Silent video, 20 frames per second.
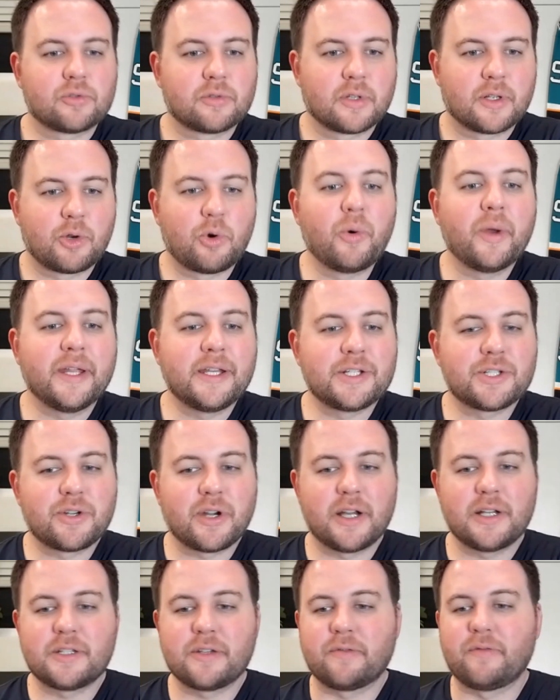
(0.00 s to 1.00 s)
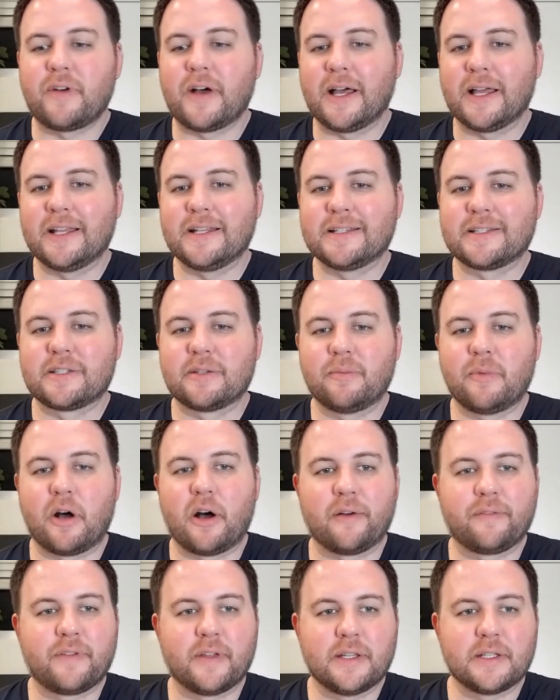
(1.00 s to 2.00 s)
Quinn trying to find some
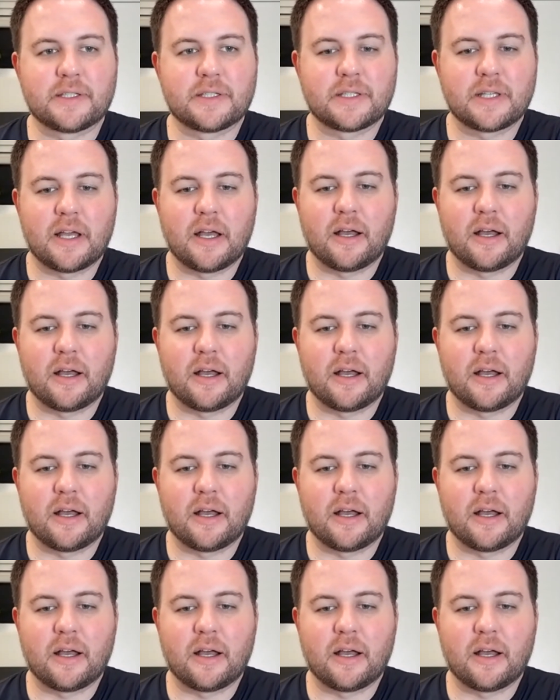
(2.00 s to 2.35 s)
offense